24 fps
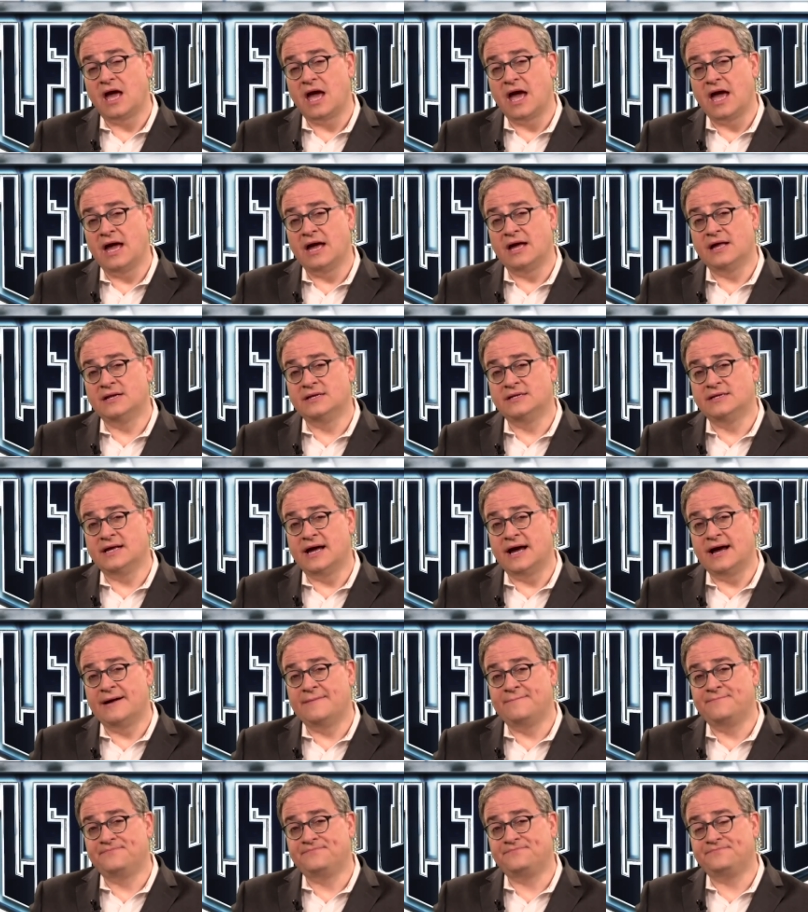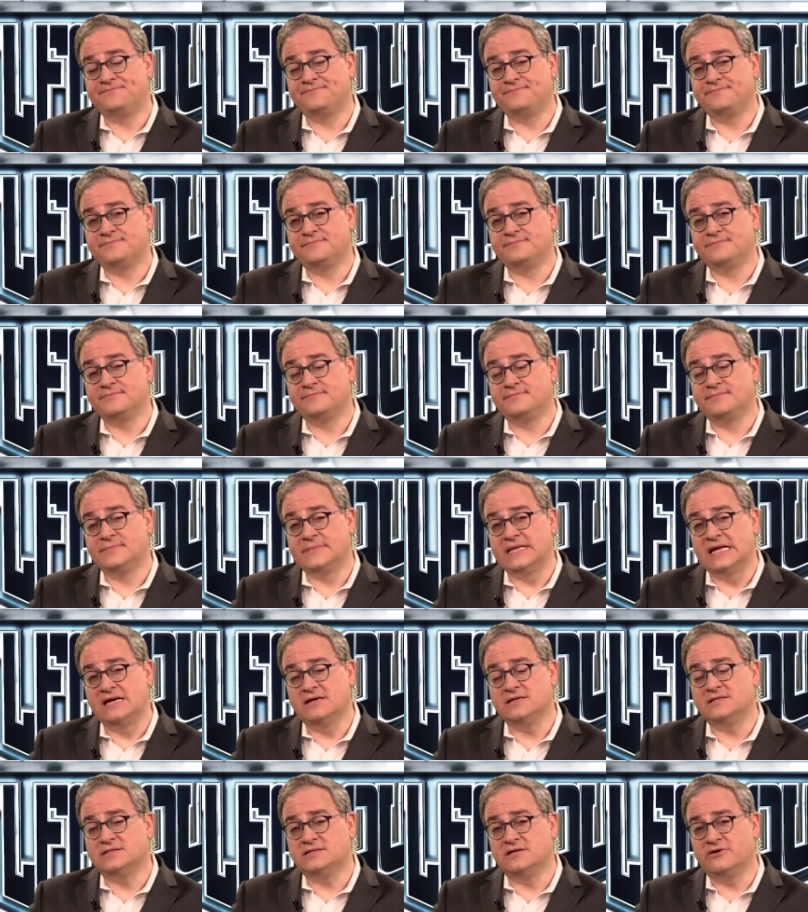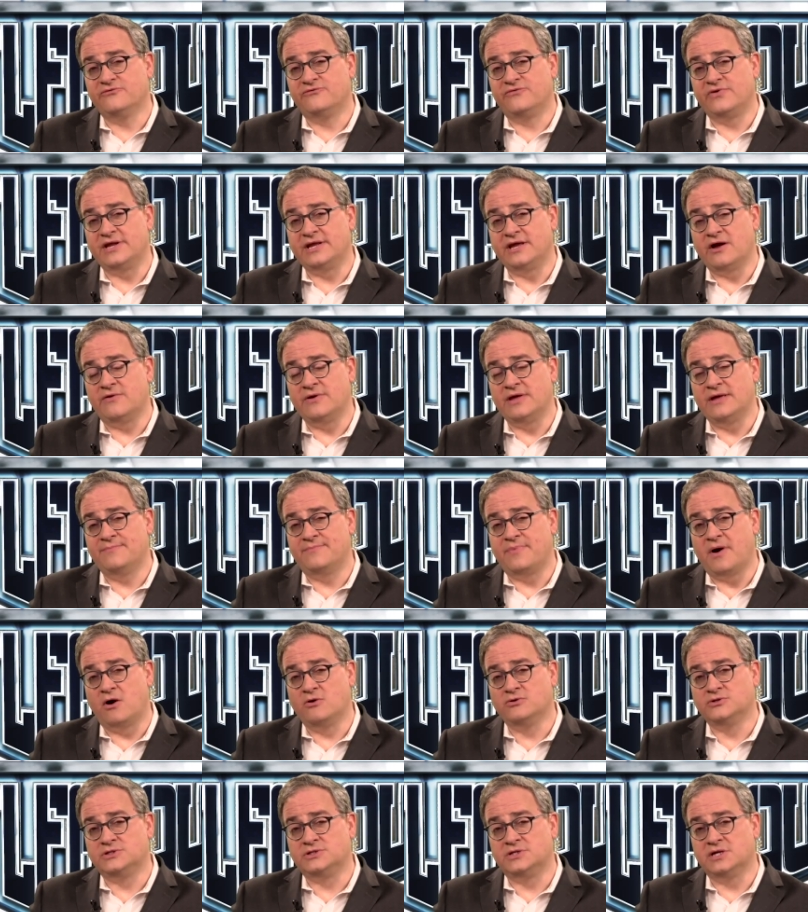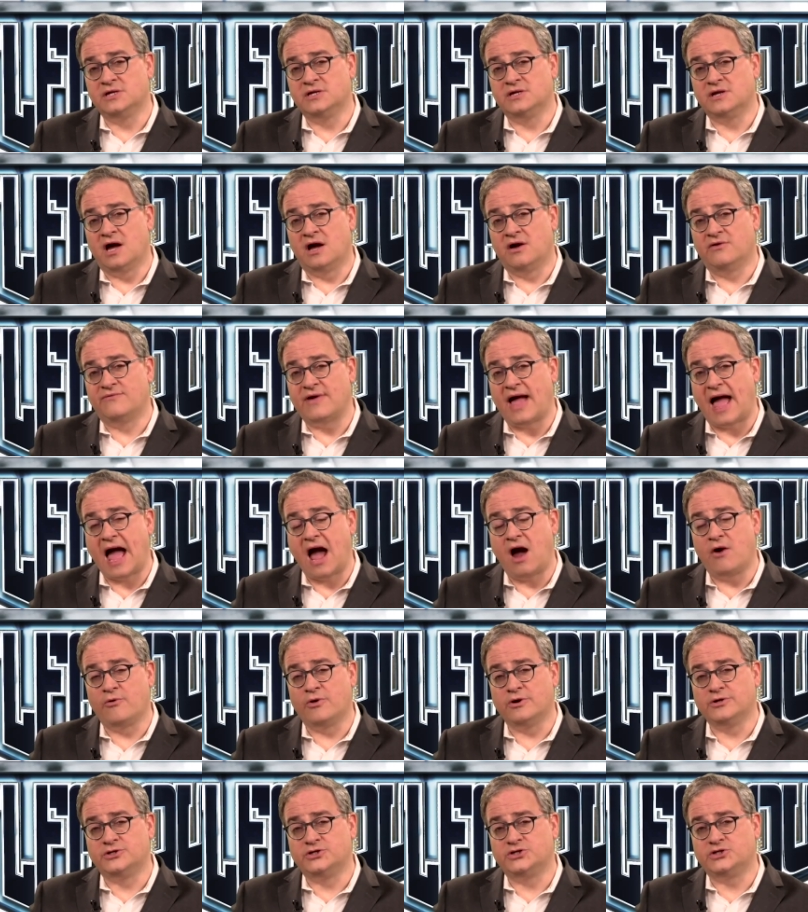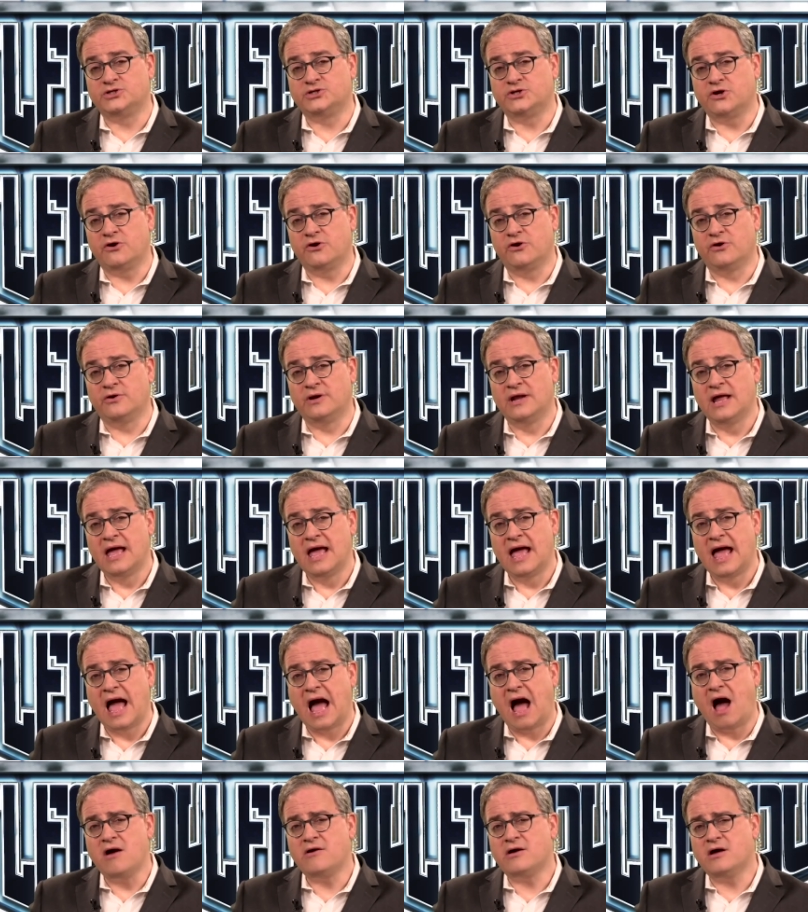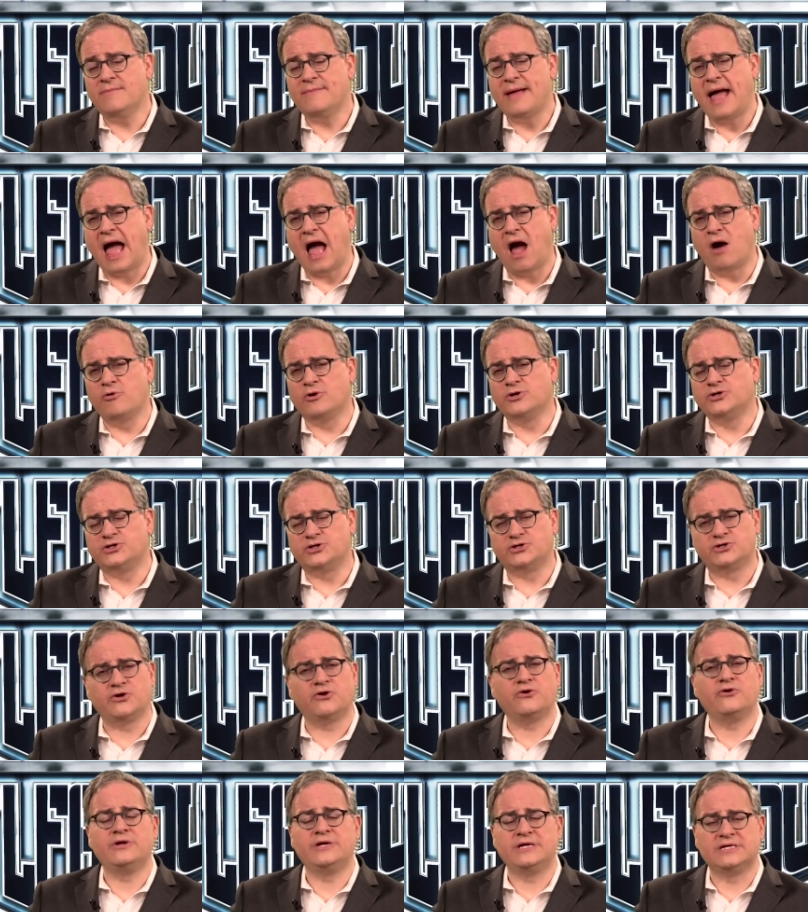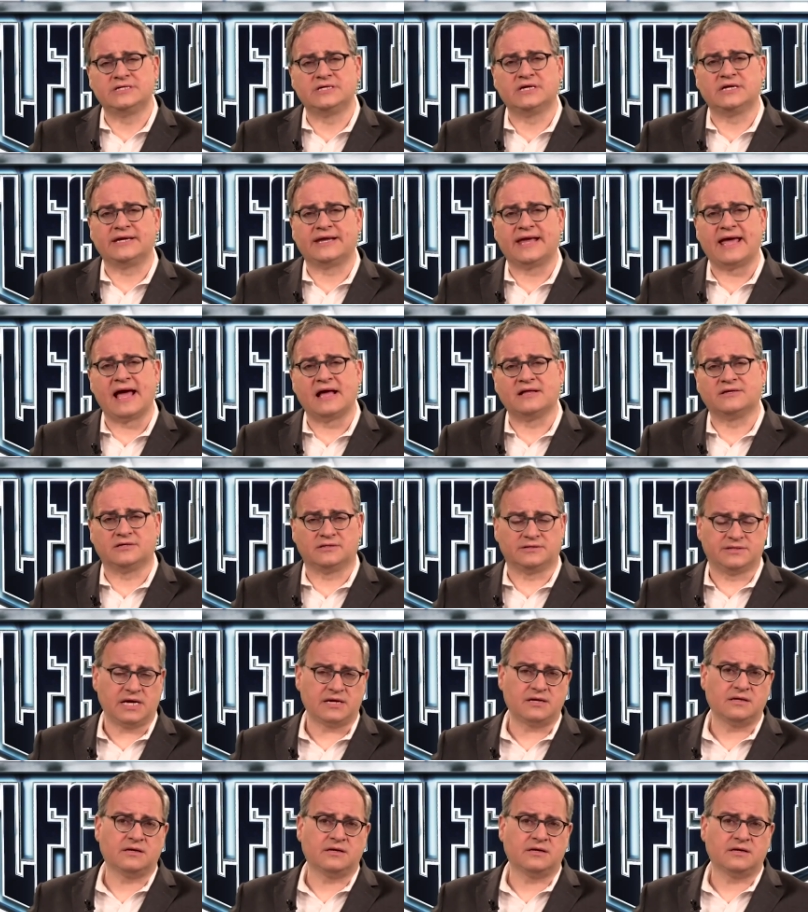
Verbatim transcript: And um, here's a little video he posted of Howard Stern. How come Howard Stern isn't canceled? Take a